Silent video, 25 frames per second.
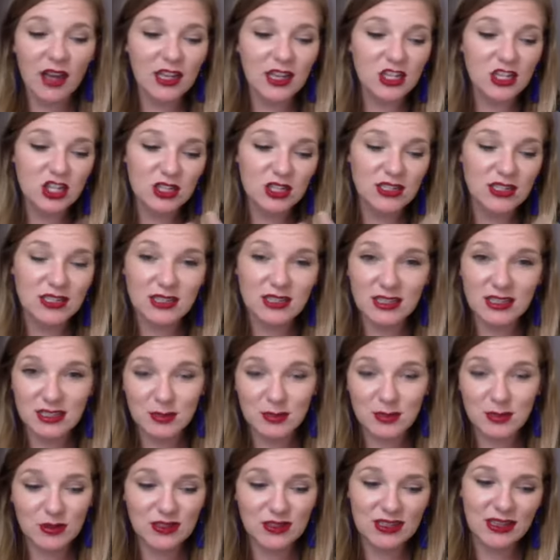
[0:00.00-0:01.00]
It's just
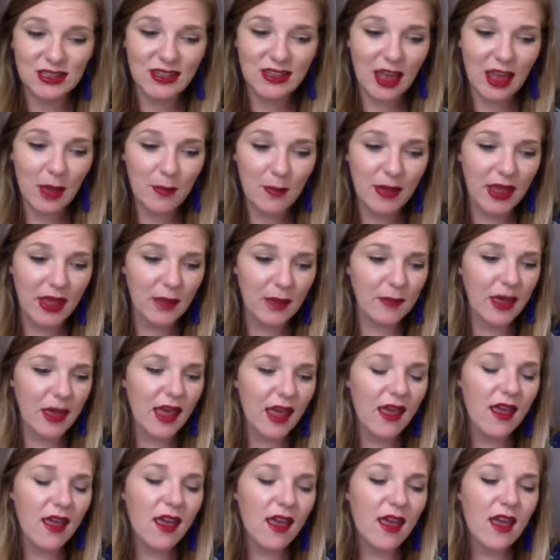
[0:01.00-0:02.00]
dispersing that
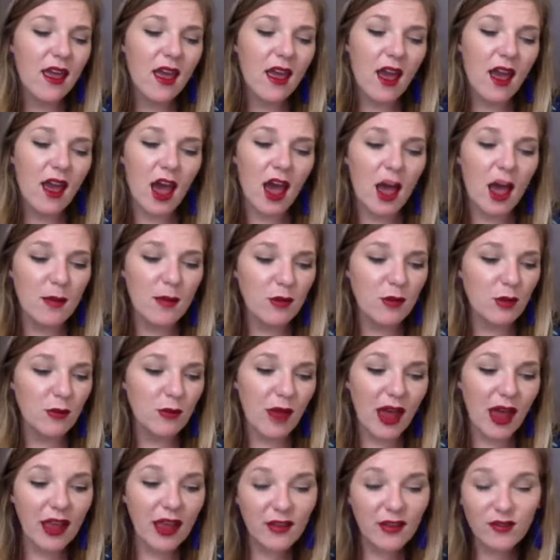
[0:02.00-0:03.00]
pigment. You
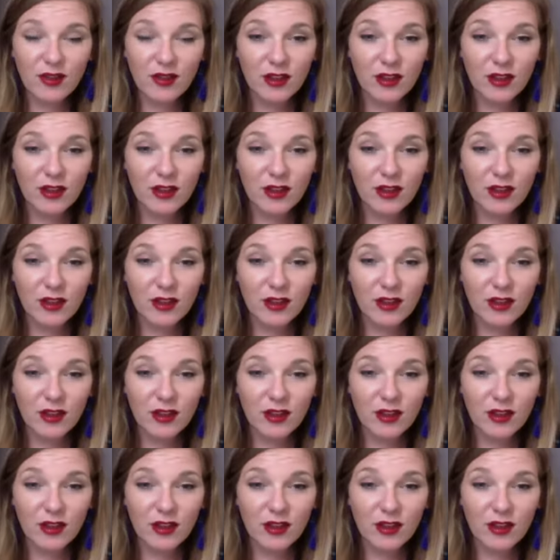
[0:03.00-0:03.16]
might feel